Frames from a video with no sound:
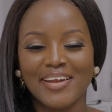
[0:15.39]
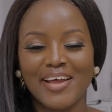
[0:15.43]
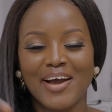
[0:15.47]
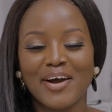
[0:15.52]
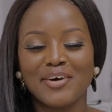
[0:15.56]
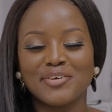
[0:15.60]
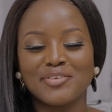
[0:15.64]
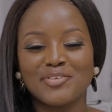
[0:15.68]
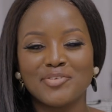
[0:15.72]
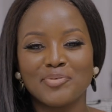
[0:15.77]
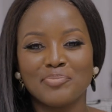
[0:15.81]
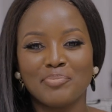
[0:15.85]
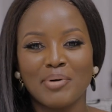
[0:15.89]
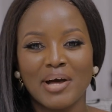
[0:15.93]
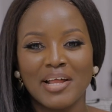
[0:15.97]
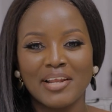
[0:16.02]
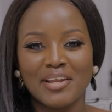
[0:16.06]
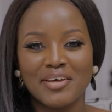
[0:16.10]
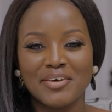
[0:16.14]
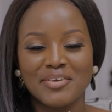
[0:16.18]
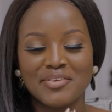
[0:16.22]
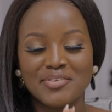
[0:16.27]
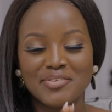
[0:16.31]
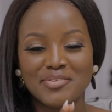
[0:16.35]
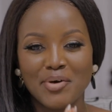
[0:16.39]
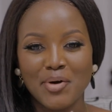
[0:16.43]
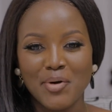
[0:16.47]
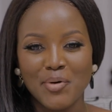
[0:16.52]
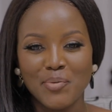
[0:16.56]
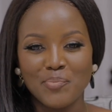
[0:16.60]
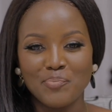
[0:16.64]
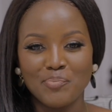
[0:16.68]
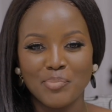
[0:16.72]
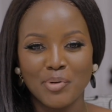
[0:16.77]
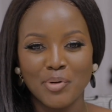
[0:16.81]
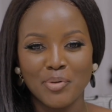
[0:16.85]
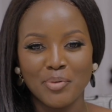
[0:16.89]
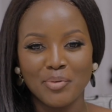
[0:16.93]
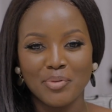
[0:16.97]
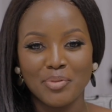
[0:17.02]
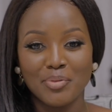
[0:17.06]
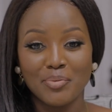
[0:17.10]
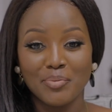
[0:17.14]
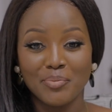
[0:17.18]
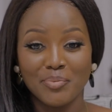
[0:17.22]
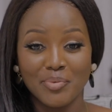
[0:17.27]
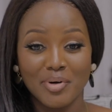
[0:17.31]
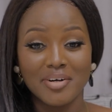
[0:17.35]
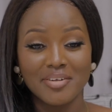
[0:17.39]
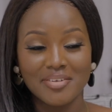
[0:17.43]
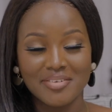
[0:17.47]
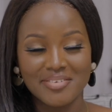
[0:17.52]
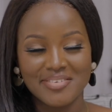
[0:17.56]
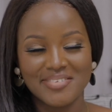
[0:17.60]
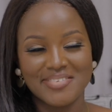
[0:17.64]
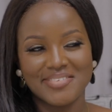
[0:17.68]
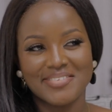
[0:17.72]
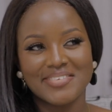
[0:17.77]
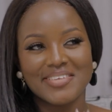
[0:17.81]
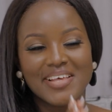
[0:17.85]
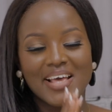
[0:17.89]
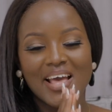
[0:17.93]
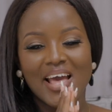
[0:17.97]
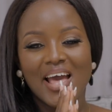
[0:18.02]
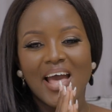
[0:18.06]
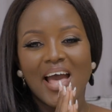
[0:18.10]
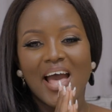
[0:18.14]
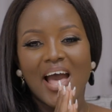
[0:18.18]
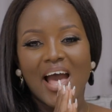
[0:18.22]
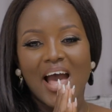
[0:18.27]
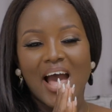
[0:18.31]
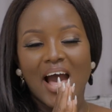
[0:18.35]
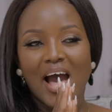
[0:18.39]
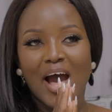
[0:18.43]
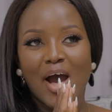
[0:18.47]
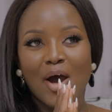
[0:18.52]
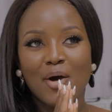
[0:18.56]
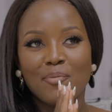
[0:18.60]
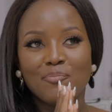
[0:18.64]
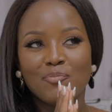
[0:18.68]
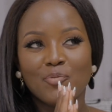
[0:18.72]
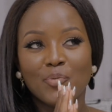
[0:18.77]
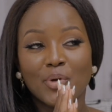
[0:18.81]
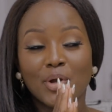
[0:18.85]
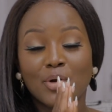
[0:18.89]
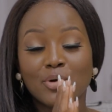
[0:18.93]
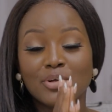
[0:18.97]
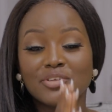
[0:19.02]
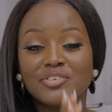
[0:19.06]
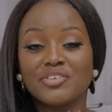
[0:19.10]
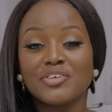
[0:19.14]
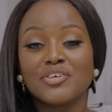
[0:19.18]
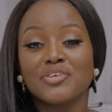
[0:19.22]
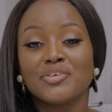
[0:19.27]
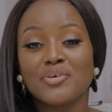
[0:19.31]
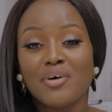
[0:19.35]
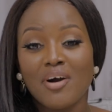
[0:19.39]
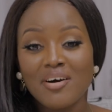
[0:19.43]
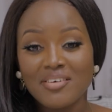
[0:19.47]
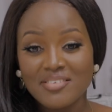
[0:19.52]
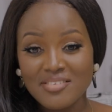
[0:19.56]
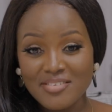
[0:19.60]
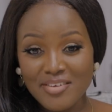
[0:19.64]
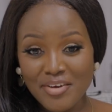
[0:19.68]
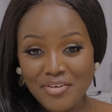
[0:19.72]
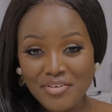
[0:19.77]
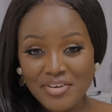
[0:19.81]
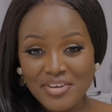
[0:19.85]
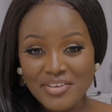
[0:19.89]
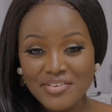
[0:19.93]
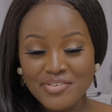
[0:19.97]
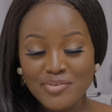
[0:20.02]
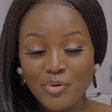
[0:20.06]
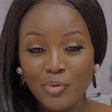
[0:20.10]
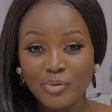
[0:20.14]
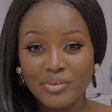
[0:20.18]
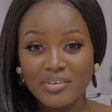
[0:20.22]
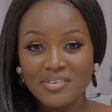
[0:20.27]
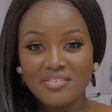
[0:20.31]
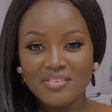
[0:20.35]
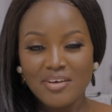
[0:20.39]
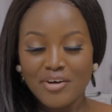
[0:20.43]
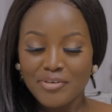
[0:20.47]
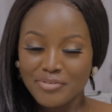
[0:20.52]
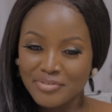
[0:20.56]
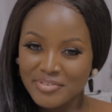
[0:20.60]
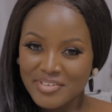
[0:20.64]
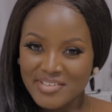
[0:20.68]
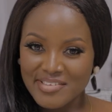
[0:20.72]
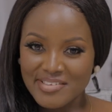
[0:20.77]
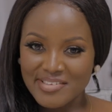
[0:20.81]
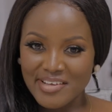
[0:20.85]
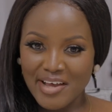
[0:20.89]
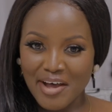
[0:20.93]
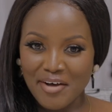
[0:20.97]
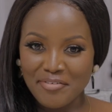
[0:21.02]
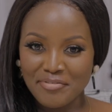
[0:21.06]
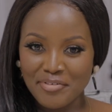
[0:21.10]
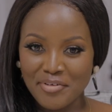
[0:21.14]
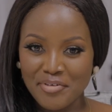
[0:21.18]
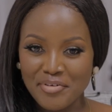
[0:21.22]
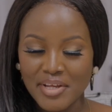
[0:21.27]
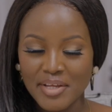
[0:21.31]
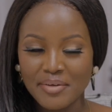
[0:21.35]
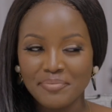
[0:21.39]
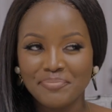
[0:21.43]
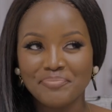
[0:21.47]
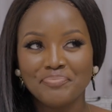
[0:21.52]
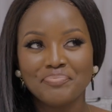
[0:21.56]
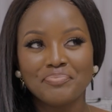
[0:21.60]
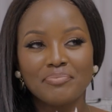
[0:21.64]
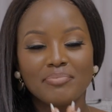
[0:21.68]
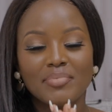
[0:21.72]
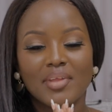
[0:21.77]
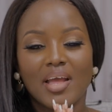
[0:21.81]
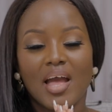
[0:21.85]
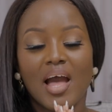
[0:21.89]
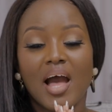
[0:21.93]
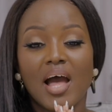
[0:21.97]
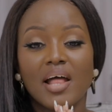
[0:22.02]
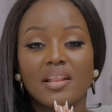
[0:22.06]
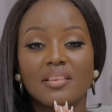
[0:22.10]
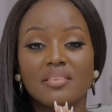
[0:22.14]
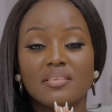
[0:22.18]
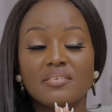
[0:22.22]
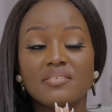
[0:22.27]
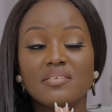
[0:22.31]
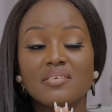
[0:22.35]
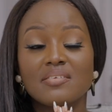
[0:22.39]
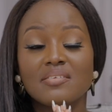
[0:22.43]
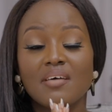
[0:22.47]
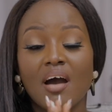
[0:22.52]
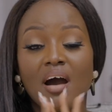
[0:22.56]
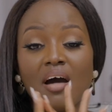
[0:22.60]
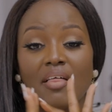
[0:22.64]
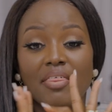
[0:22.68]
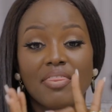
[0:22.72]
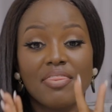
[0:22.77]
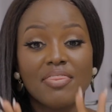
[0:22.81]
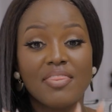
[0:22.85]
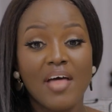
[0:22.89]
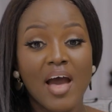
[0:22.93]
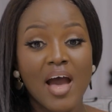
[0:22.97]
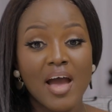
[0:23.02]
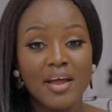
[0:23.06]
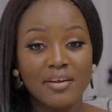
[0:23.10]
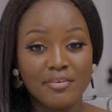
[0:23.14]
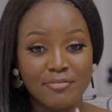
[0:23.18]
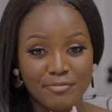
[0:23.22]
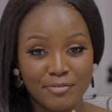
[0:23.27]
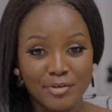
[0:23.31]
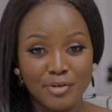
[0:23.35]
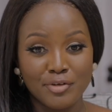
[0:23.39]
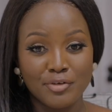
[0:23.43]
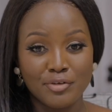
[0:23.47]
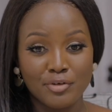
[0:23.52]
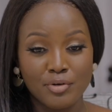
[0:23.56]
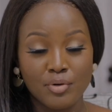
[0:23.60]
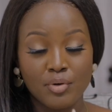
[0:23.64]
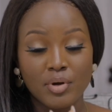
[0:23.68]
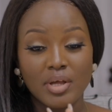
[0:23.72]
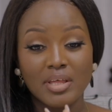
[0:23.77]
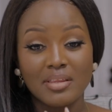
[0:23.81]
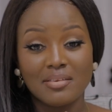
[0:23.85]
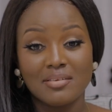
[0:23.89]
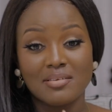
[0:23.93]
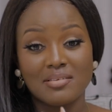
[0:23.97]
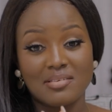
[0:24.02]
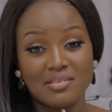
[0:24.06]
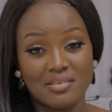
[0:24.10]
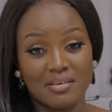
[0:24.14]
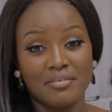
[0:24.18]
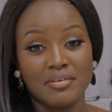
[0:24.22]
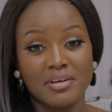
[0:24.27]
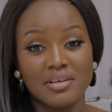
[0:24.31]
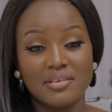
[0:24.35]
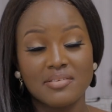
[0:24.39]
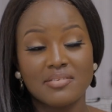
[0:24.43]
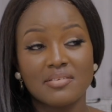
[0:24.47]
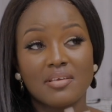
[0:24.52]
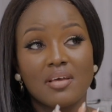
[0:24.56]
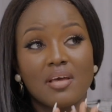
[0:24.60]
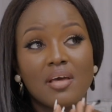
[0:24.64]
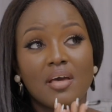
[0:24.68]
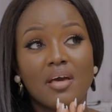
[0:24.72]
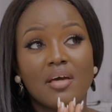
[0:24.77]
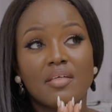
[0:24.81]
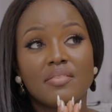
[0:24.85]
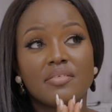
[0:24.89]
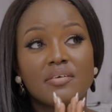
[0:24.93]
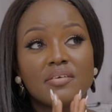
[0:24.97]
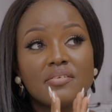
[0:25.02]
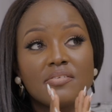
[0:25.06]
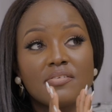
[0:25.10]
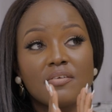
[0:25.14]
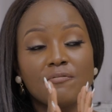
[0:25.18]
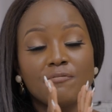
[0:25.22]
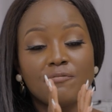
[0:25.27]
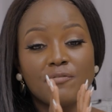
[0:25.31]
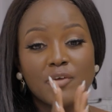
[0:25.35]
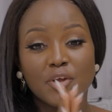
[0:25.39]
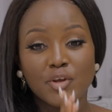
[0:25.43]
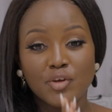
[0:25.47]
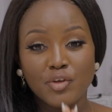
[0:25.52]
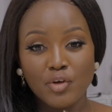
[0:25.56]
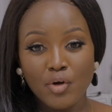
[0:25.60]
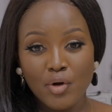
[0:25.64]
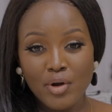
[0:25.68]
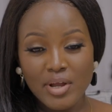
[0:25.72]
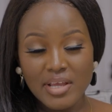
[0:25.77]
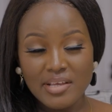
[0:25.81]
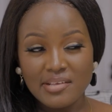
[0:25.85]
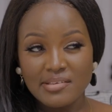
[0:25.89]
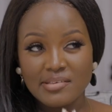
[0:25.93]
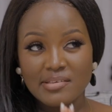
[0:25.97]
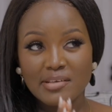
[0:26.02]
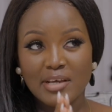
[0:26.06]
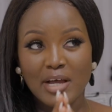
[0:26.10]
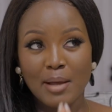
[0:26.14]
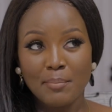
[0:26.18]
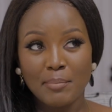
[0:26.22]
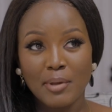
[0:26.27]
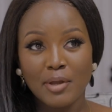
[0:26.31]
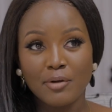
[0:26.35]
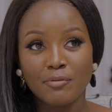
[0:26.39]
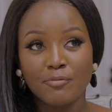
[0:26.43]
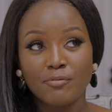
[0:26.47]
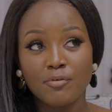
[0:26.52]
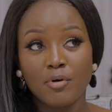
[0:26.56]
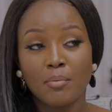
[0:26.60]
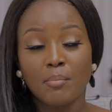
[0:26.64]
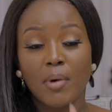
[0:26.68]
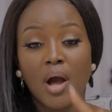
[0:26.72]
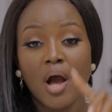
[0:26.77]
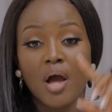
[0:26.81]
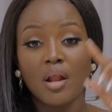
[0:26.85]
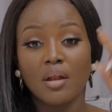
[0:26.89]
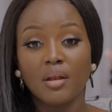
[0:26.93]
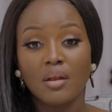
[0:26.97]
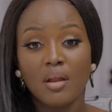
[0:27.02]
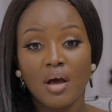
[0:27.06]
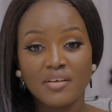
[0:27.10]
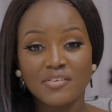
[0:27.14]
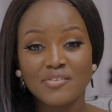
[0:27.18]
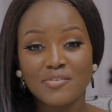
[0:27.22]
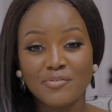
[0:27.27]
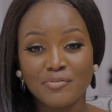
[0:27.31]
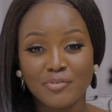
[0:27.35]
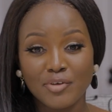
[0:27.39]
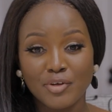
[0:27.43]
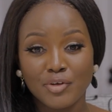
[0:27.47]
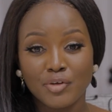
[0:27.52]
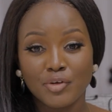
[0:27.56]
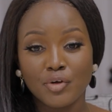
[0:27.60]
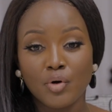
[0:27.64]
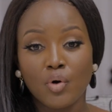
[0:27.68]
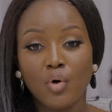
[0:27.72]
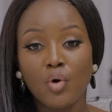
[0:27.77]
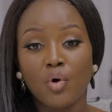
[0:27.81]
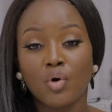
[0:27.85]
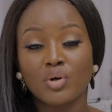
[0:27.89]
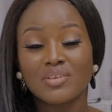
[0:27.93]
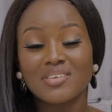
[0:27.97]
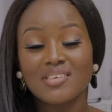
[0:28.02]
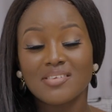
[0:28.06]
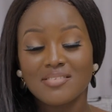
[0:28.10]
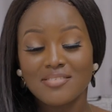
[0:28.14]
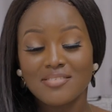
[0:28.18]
and how to balance both worlds. We continue our series on self-discovery, and this is our third video in the series. This video is coming from our last video on